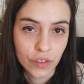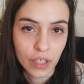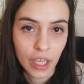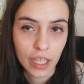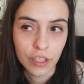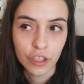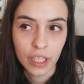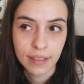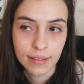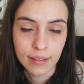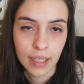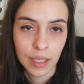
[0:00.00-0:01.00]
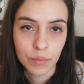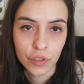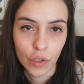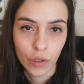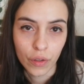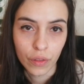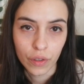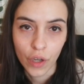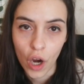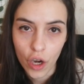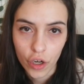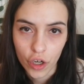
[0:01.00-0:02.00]
stage is named Jonathan
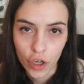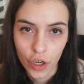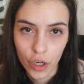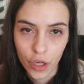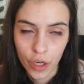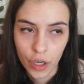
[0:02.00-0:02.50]
Harker.